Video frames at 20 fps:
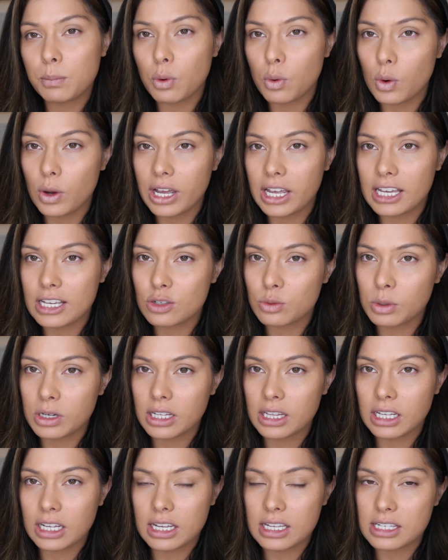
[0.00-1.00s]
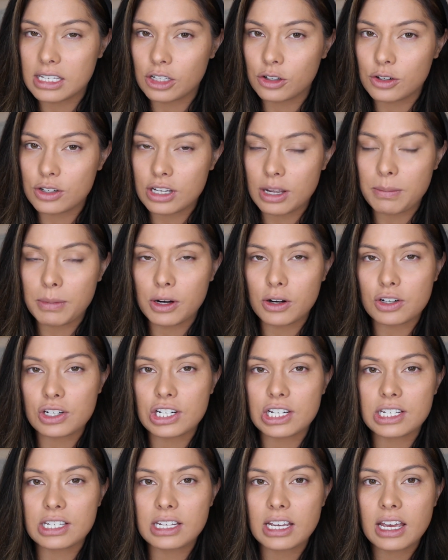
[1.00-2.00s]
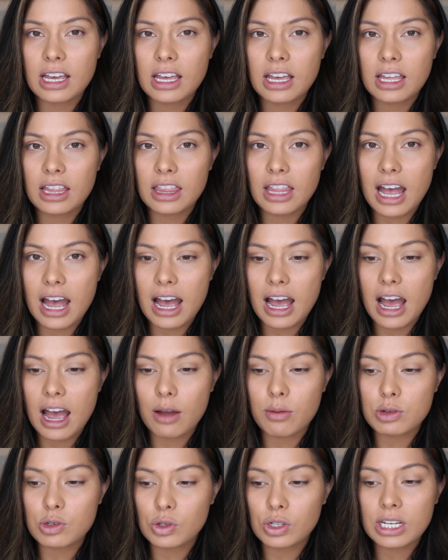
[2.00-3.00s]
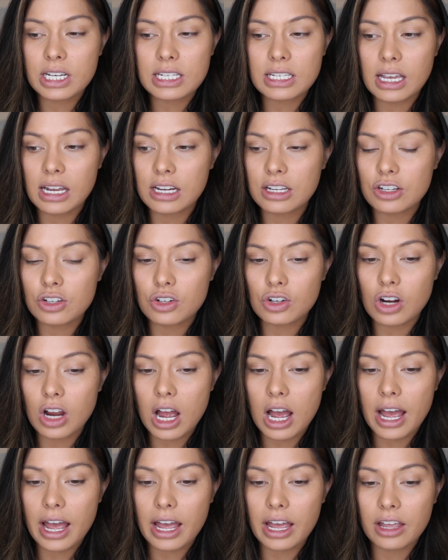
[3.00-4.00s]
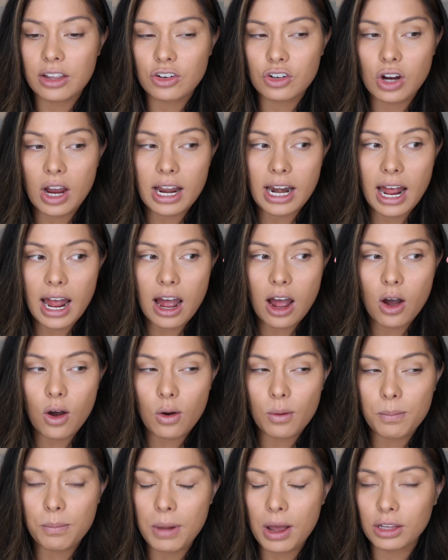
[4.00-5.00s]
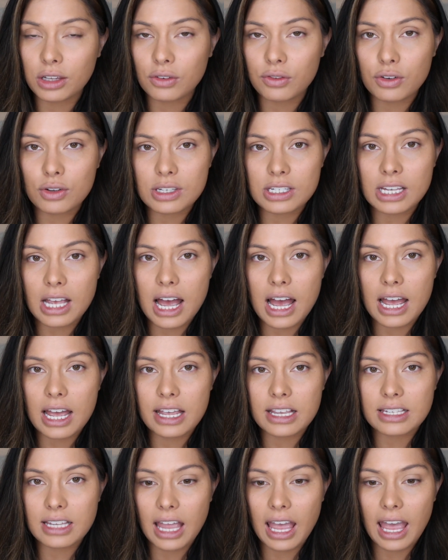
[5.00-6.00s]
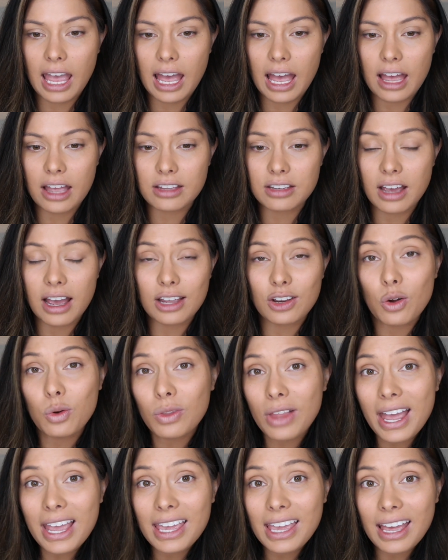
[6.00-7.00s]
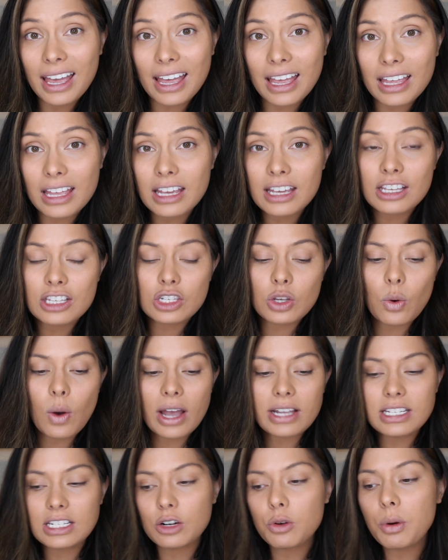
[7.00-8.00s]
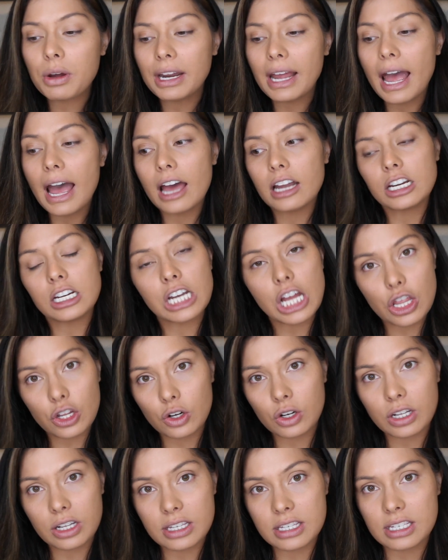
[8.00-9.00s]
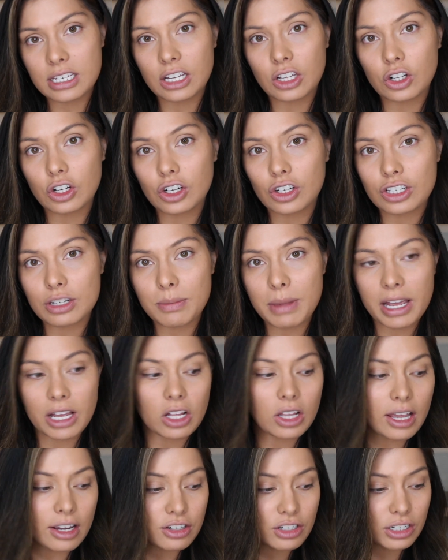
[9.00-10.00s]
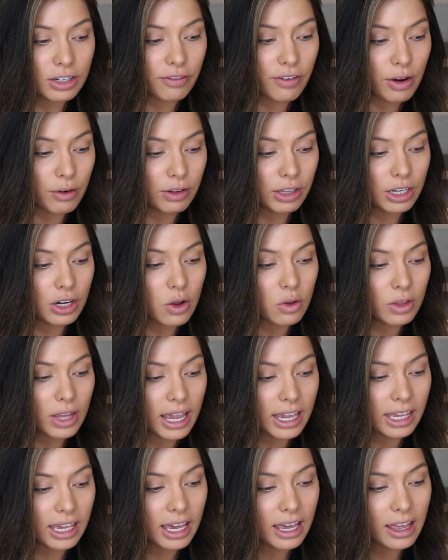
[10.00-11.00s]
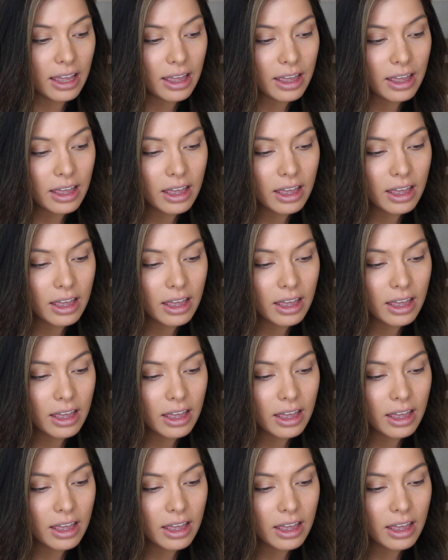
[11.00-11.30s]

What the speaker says: Boing is one of the concealers I purchased that I was really excited to try it out, bought the full size, and I don't like it. So I didn't want to add another concealer to my collection if I really don't like it.